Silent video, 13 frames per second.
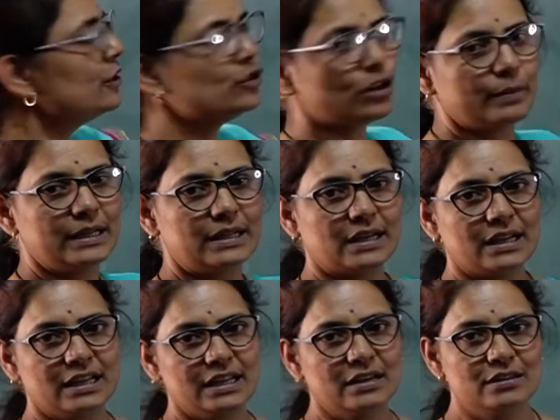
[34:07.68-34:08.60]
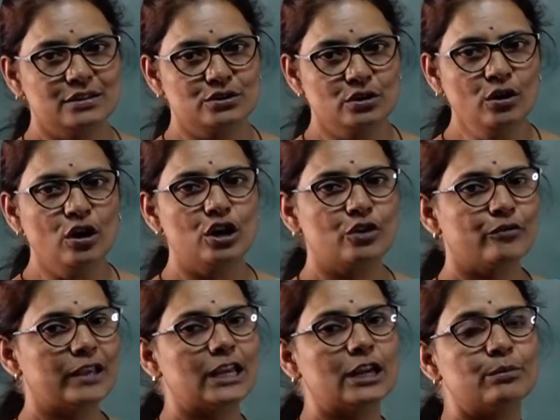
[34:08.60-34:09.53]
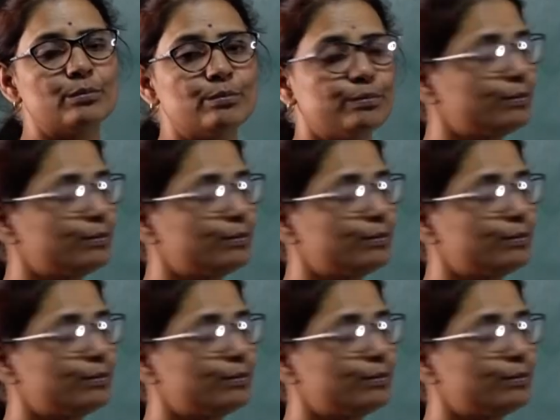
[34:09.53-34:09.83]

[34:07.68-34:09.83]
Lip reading: geometrically also, or we can